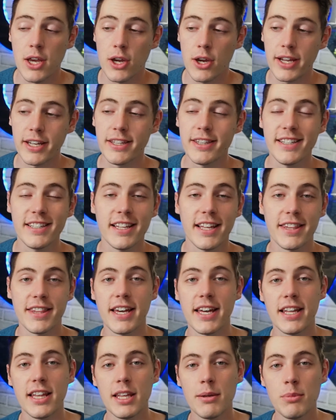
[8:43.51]
anything like
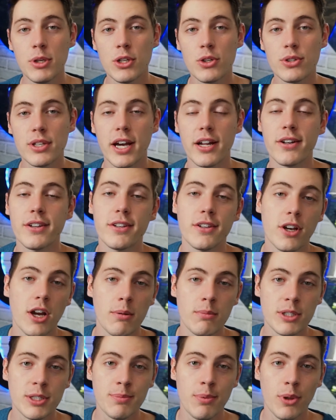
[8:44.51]
that, let me know down in the
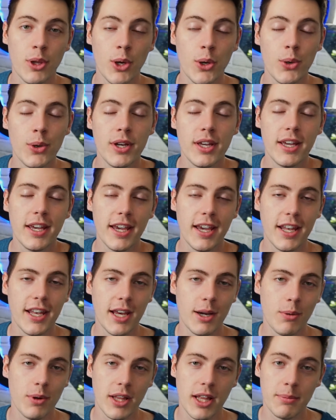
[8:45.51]
comments below and I
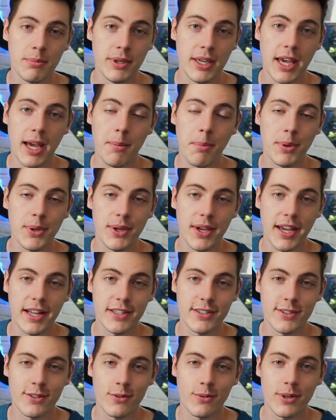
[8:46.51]
will be happy to
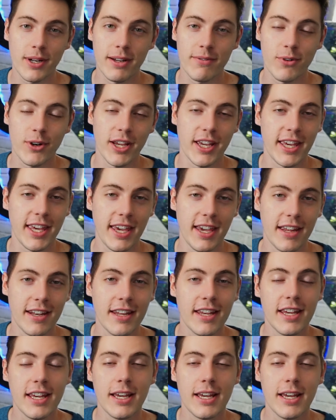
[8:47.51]
answer whatever I can.